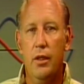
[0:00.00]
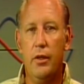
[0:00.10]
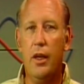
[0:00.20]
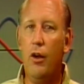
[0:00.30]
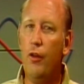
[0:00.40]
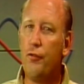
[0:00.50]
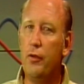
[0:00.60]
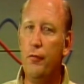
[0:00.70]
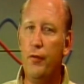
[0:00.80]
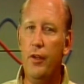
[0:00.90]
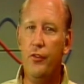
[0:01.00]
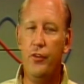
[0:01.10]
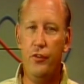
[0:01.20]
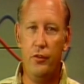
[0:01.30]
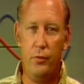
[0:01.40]
Not all three-phase
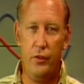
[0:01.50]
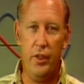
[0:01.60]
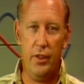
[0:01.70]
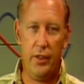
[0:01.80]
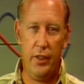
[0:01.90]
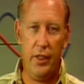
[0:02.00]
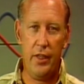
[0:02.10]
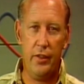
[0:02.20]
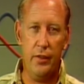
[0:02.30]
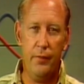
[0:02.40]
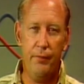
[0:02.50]
systems are delta-connected.